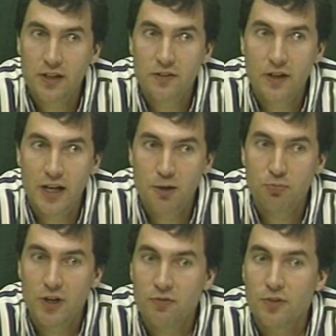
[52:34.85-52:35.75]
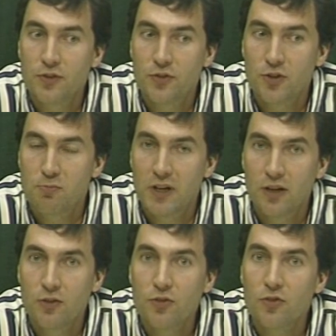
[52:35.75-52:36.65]
is a preference to
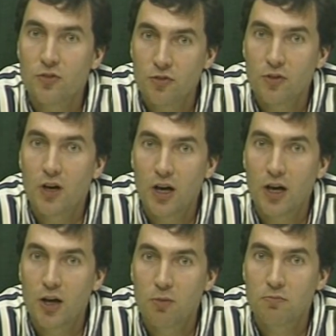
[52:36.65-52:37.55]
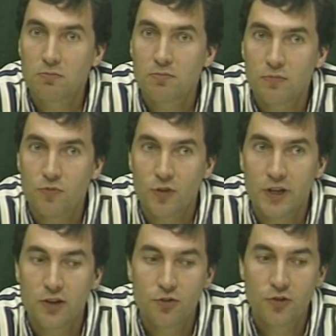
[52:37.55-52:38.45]
males um, for
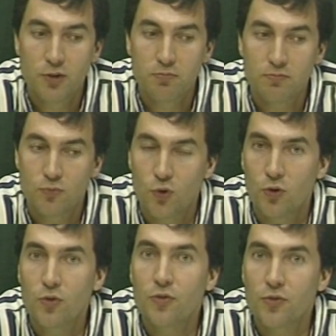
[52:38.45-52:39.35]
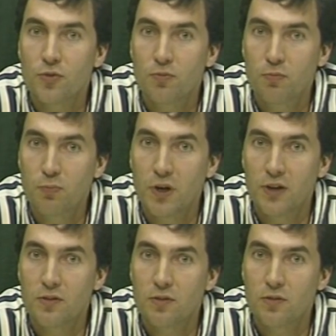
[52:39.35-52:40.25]
leadership roles, but
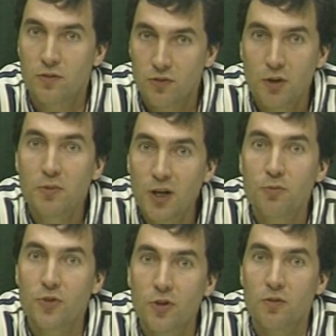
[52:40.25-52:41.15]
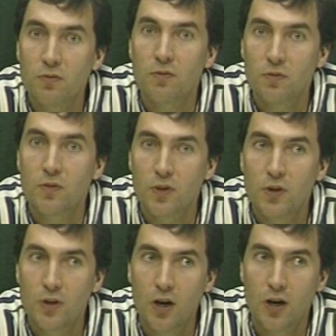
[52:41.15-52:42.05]
sometimes the
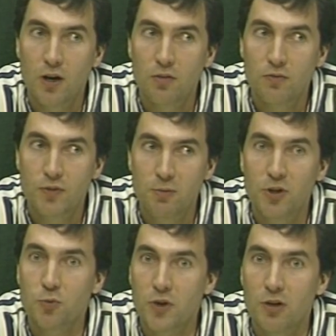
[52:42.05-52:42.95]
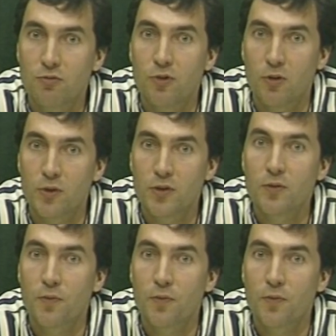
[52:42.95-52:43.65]
uh, females will come forward.